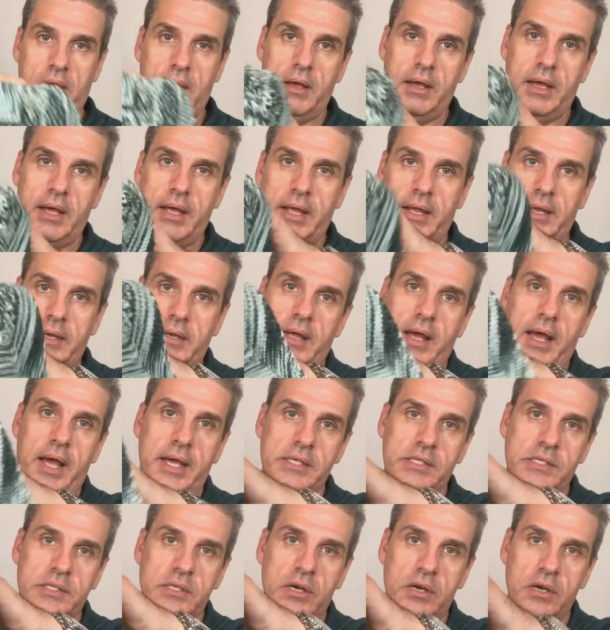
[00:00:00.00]
And I
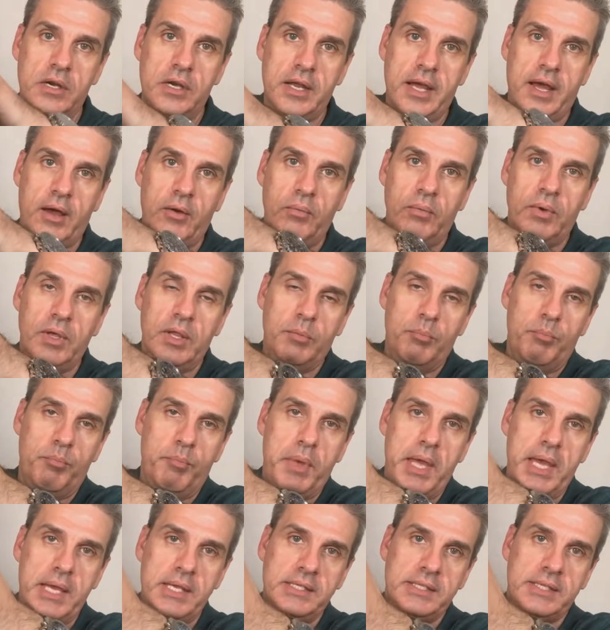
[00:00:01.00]
started out with
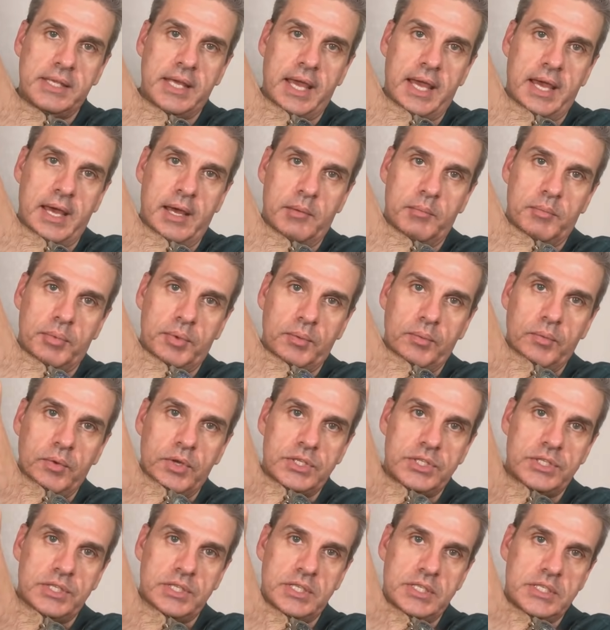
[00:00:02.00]
Base Camp,
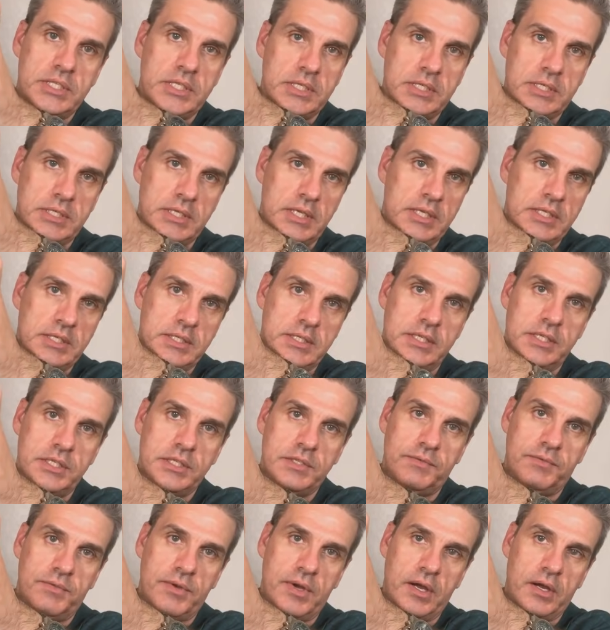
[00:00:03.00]
which is this
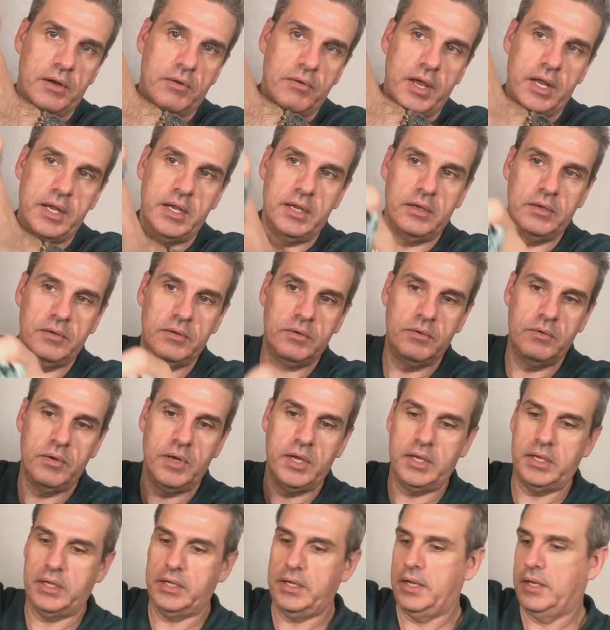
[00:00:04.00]
variegated
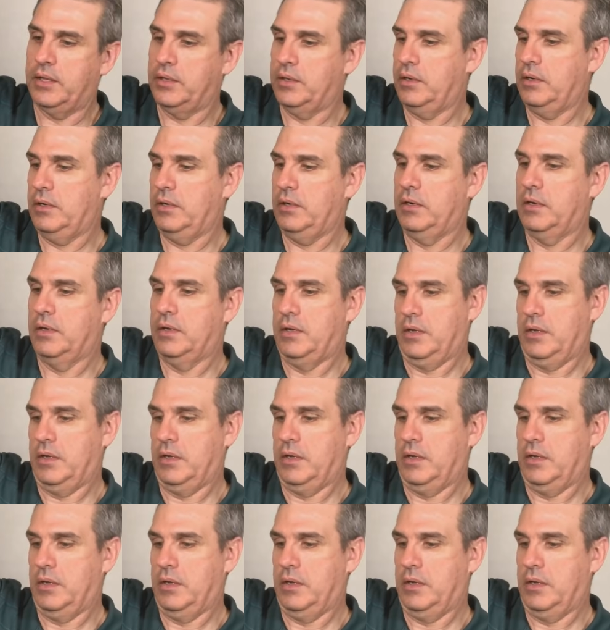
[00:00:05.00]
green color.